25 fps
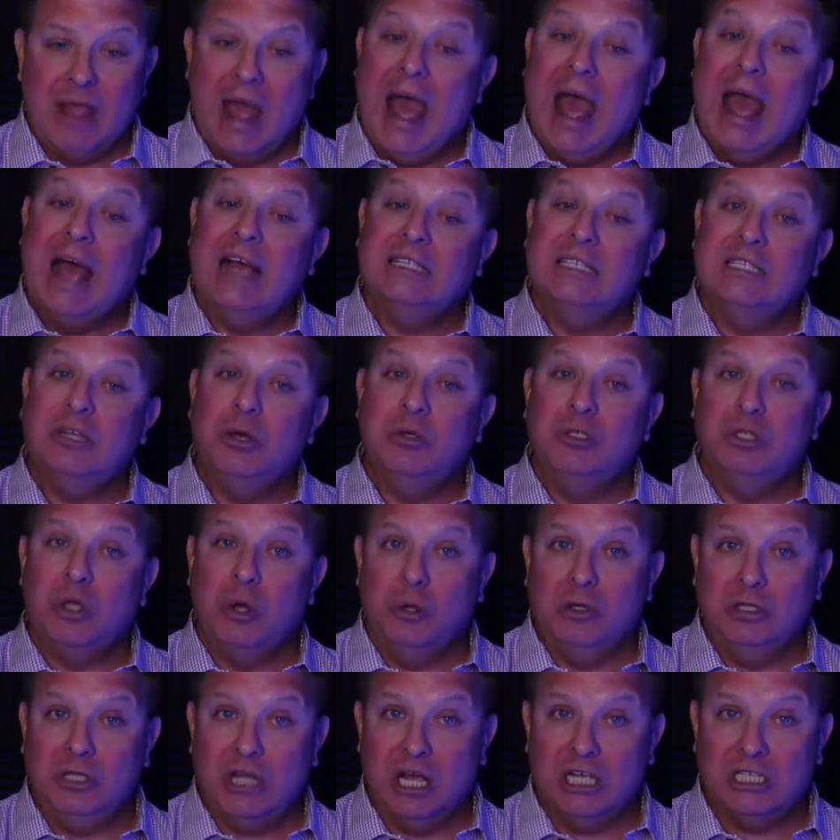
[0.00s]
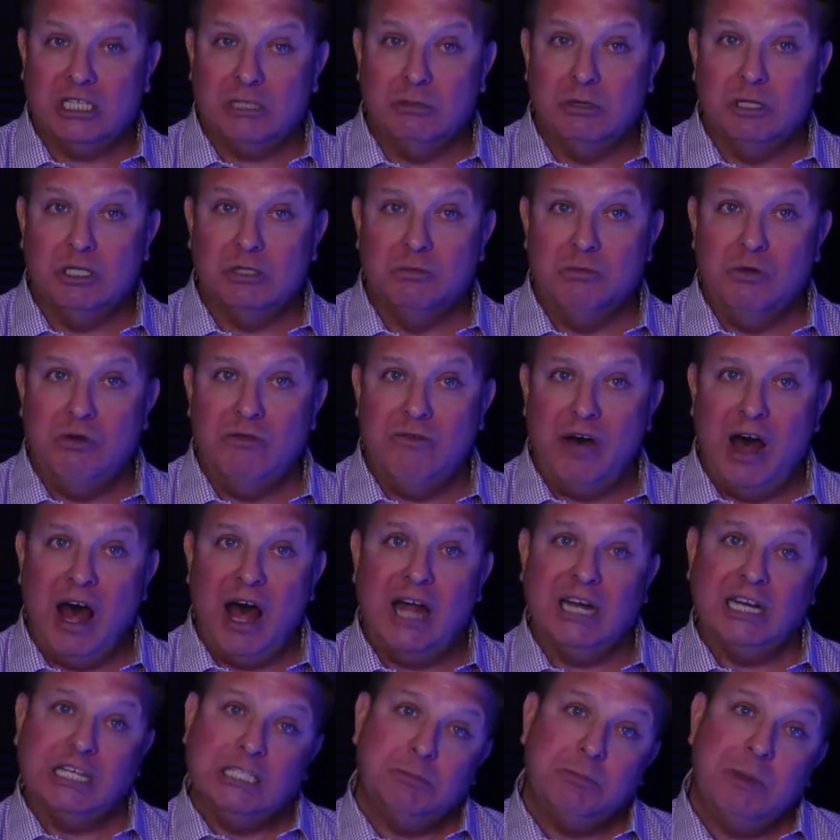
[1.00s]
as those old customers move
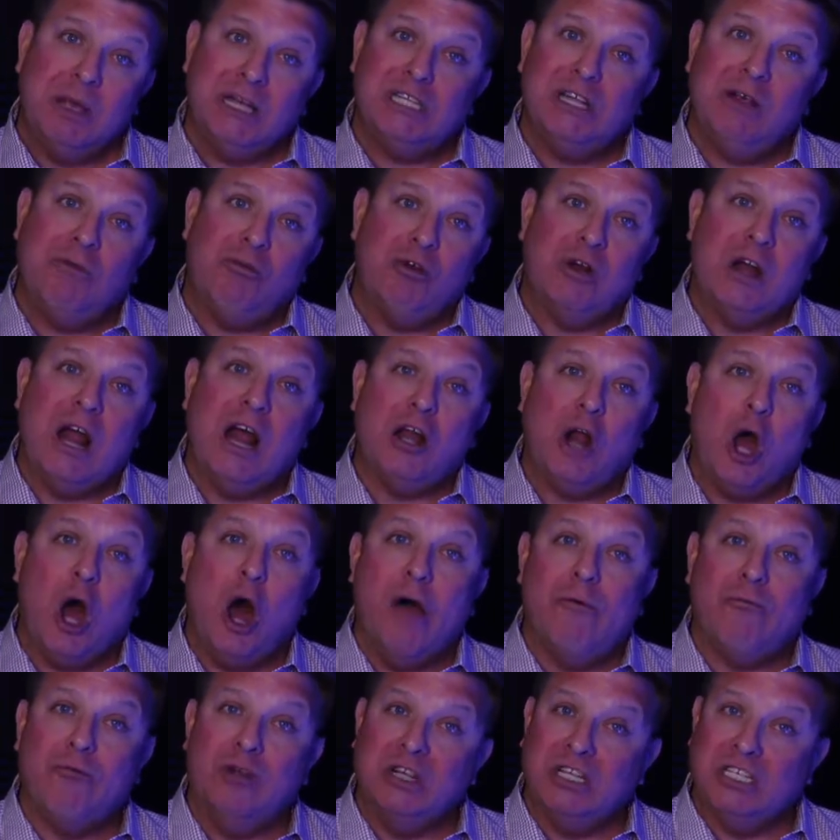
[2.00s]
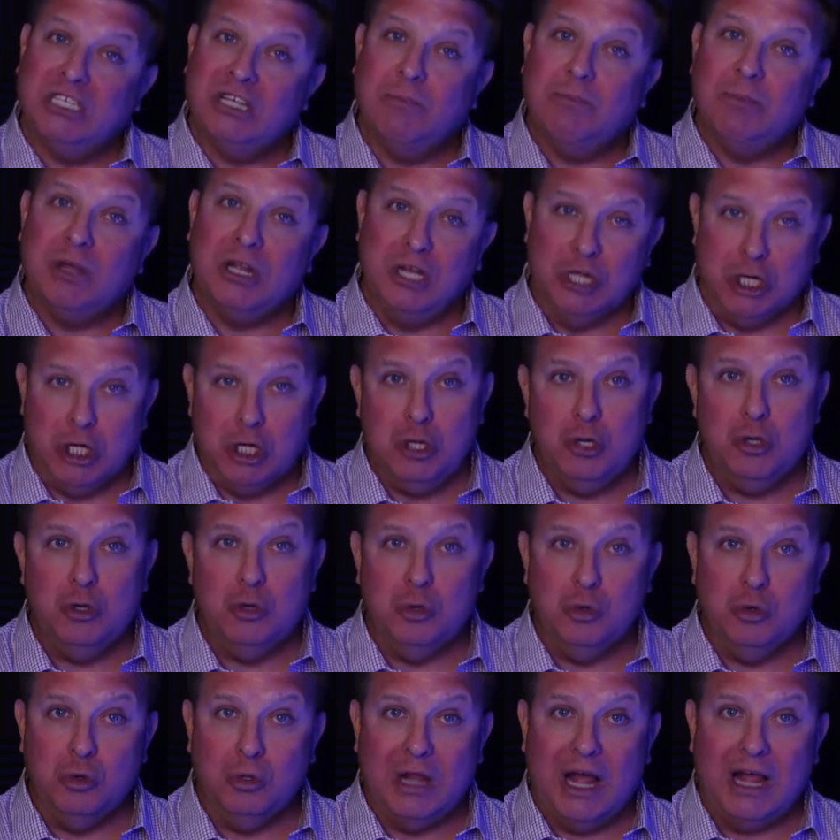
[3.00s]
on, especially if we're not offering something
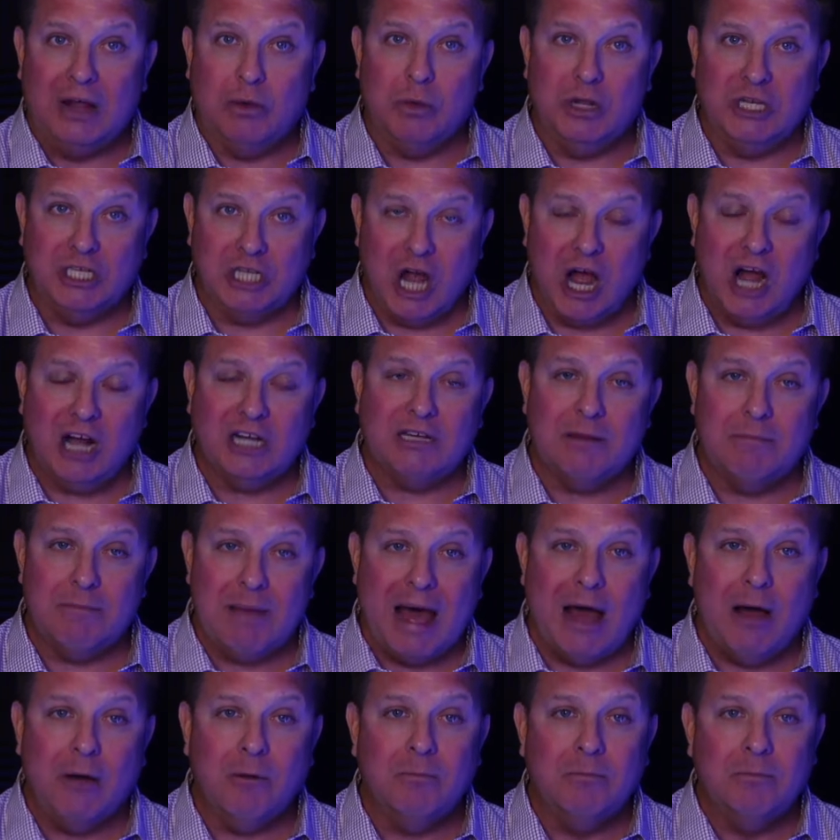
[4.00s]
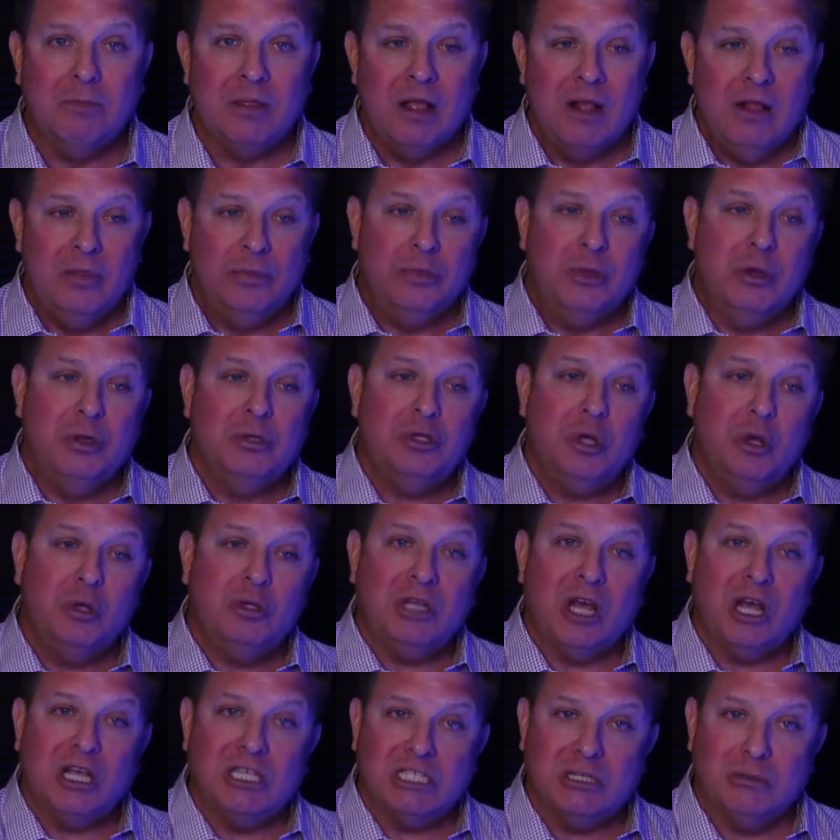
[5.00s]
new like we talked about, those old
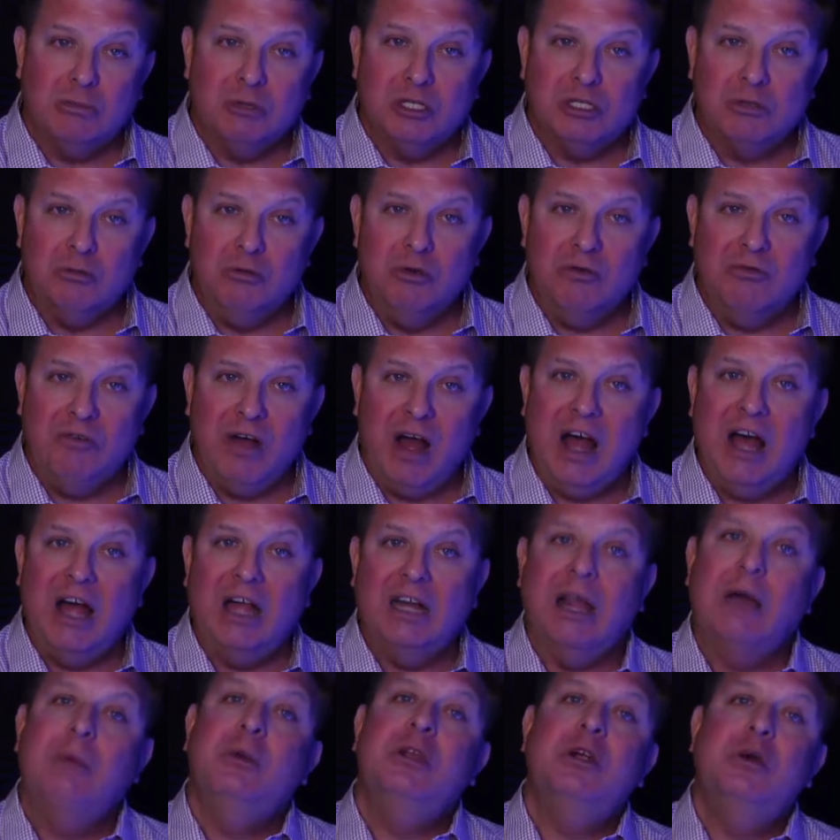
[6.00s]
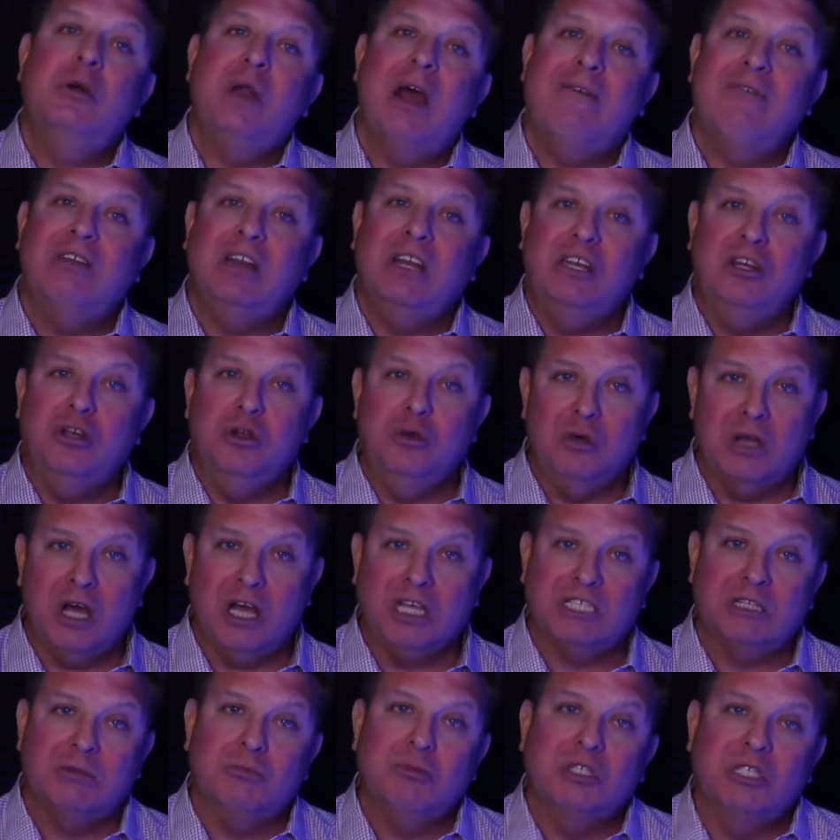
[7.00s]
customers move on and we don't have any new
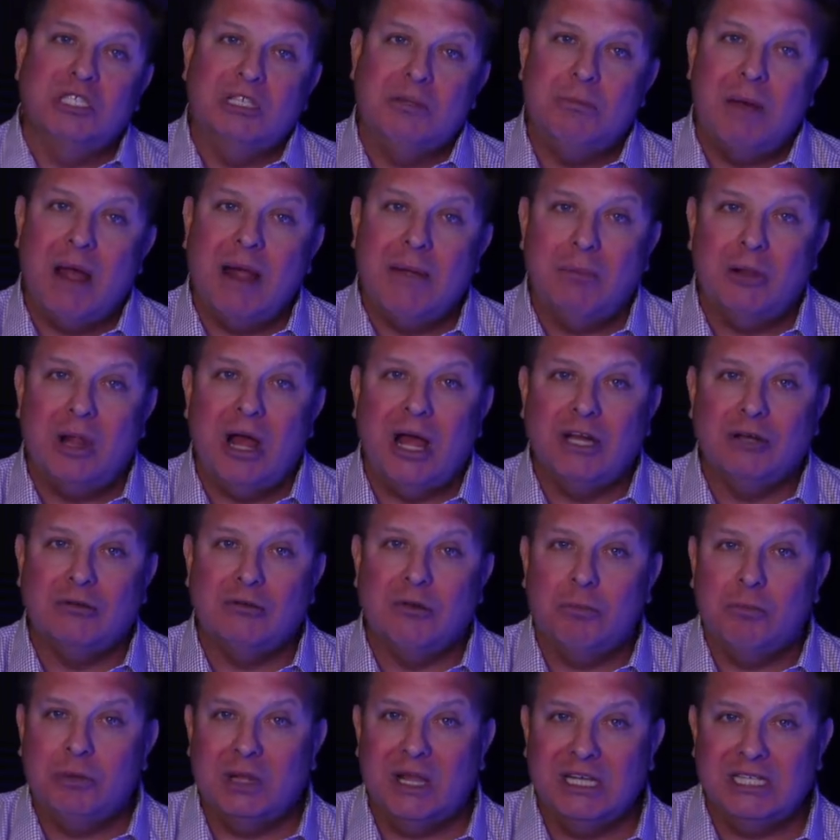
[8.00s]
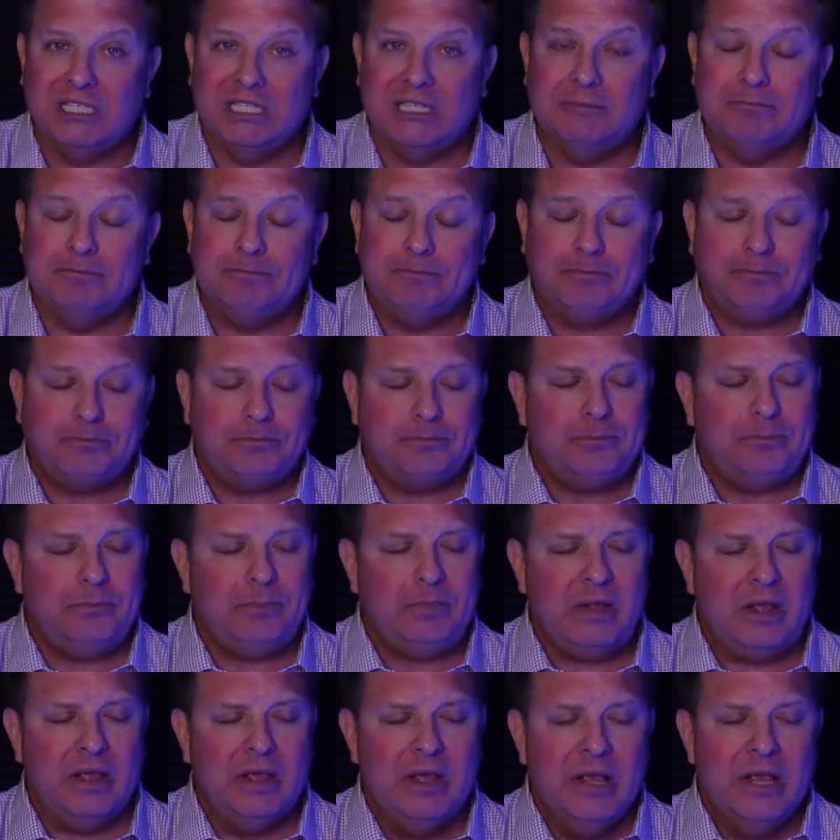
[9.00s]
customers in the pipeline to replace them.
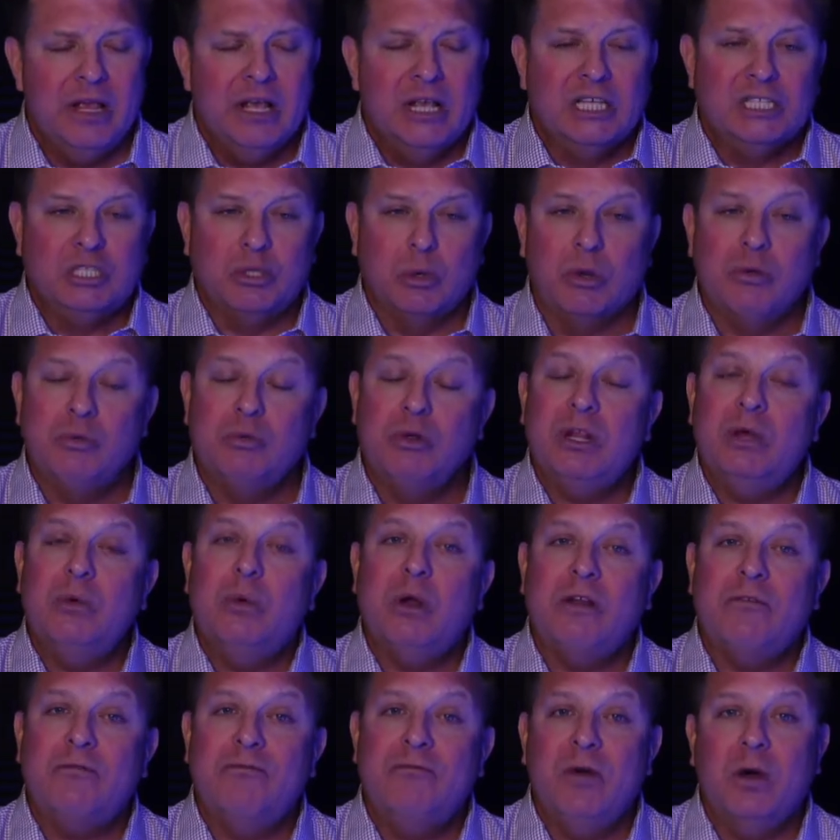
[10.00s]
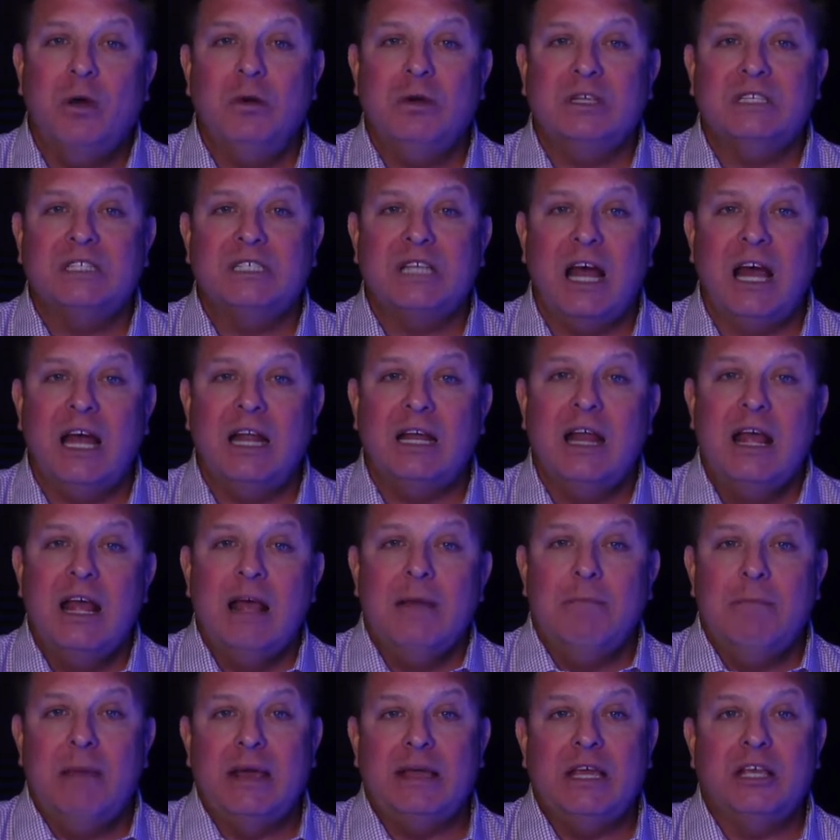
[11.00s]
So we really want to focus on
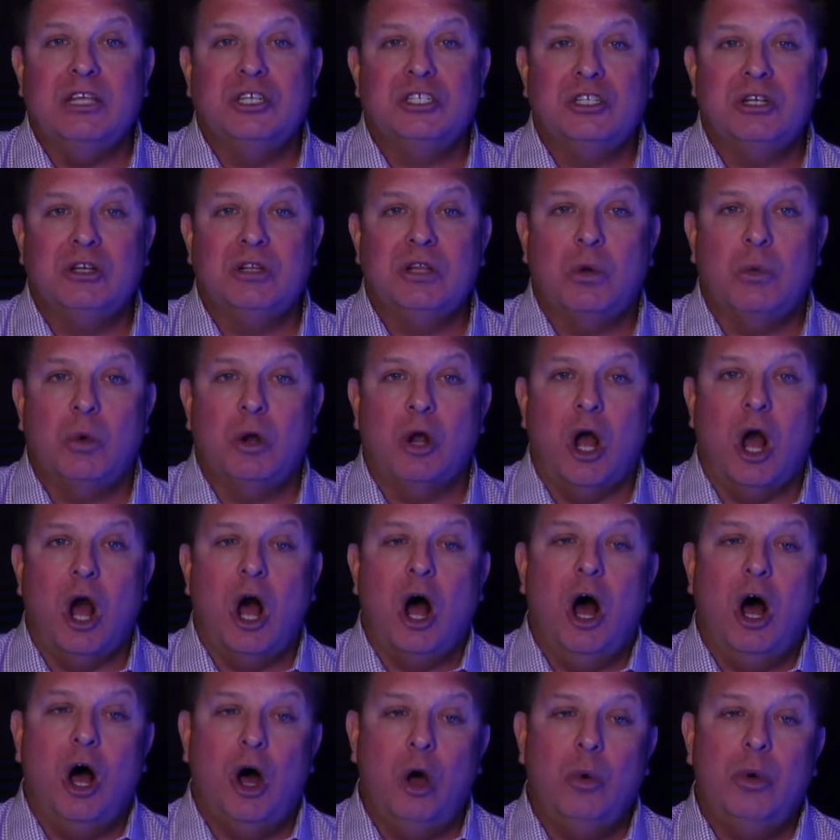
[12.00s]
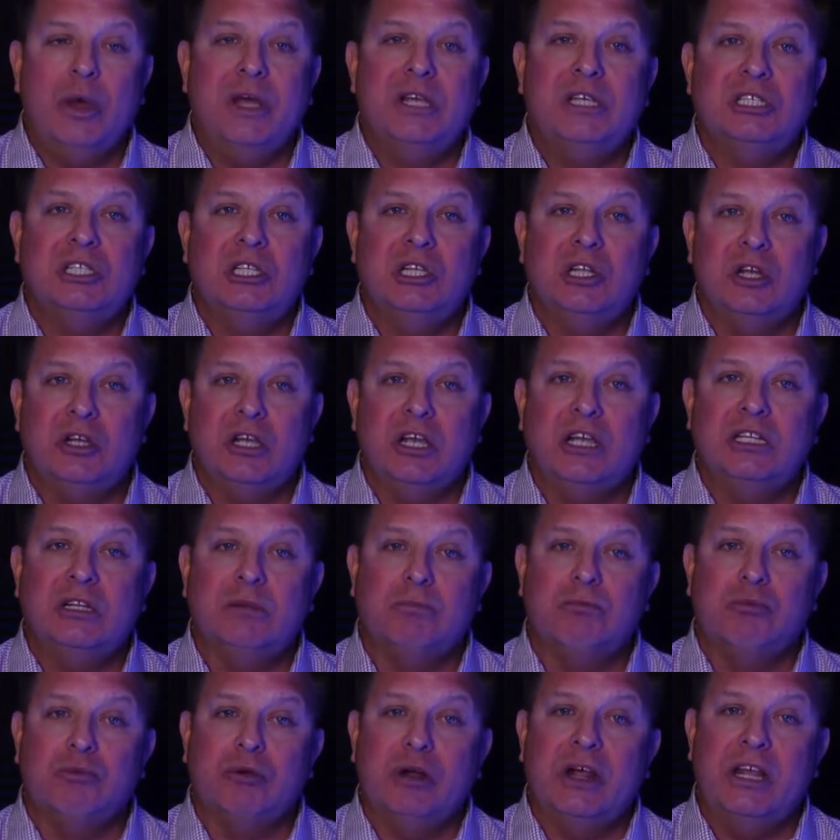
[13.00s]
making sure that we're always looking to
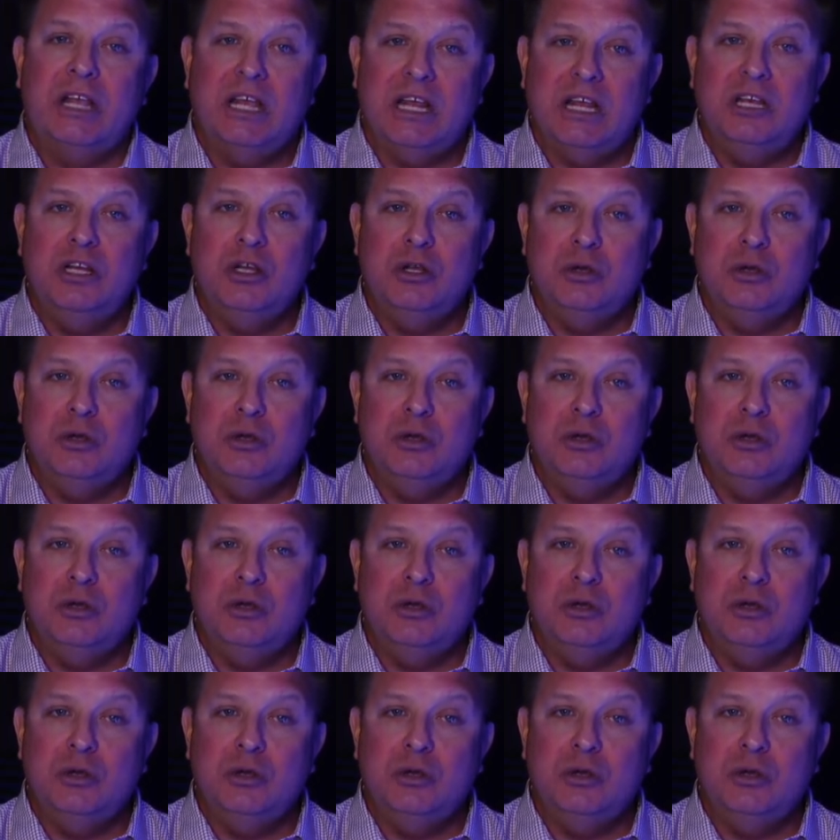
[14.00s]
bring in